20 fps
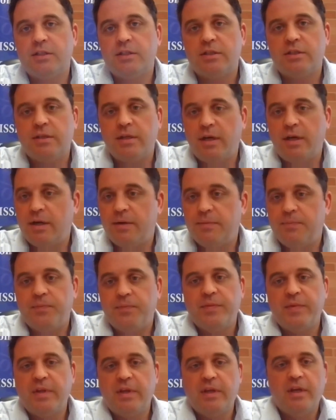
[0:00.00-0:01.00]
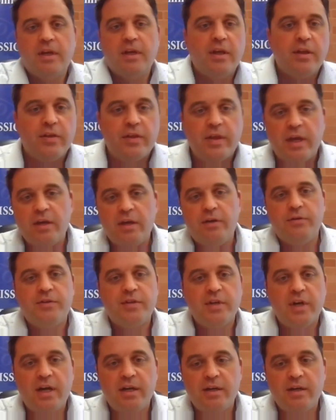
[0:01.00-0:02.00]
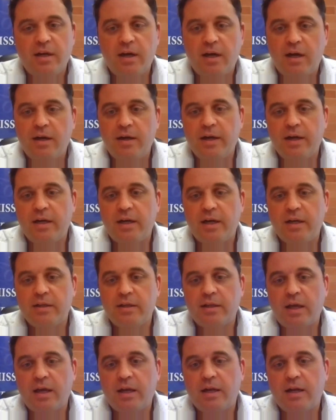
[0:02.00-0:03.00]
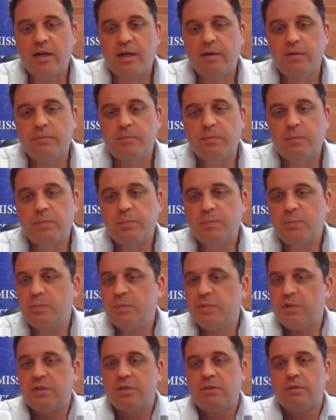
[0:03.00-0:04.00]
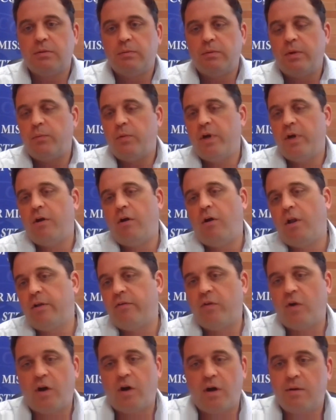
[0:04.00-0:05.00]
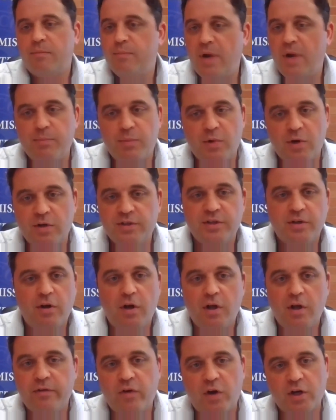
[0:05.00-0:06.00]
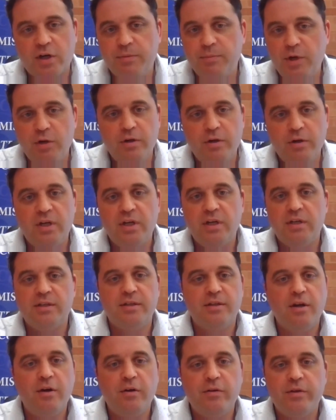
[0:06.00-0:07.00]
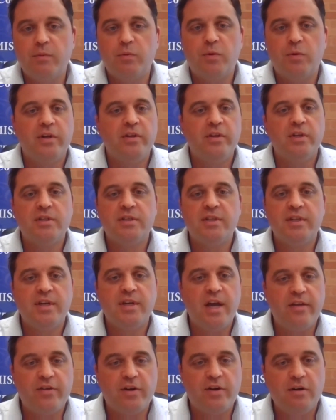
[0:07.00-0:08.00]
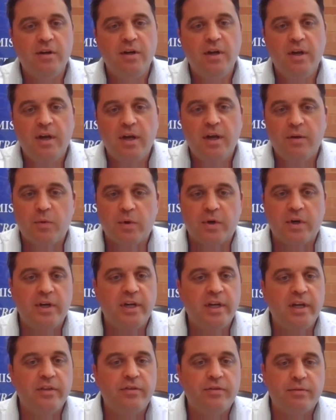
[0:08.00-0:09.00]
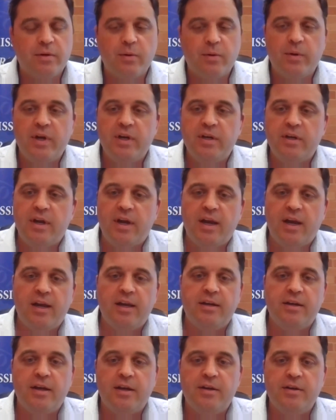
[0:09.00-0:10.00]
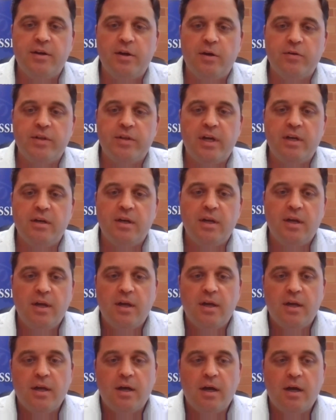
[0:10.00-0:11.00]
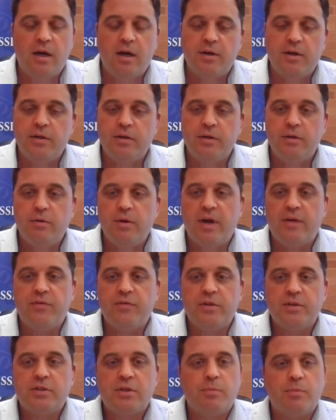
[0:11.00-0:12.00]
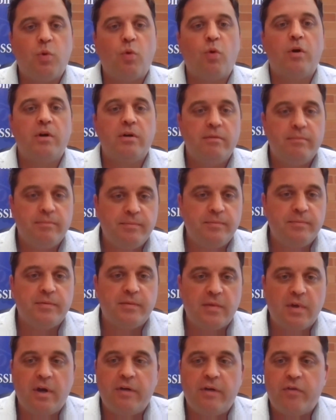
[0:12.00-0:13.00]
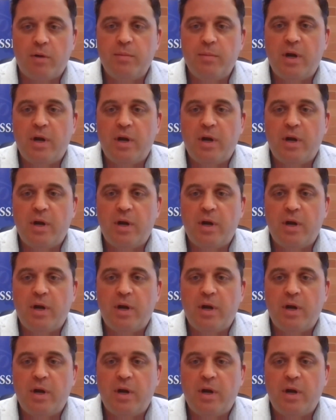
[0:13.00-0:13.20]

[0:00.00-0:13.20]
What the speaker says: just thank you, Ted, and I just want all of our members and all of our community to know that we're in this together. We're going to get through it, and know that you have the support of our